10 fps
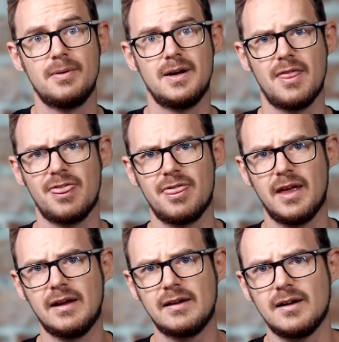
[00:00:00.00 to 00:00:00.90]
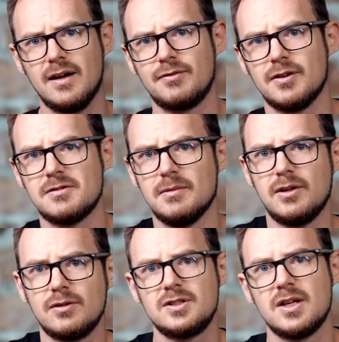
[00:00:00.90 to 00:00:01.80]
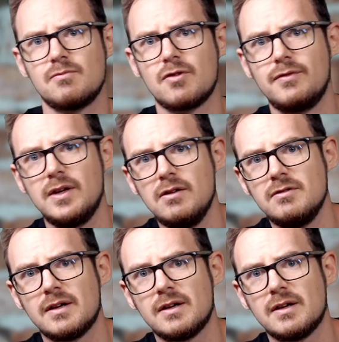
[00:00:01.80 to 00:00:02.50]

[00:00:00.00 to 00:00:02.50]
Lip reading: I think I've got some long-term reviews,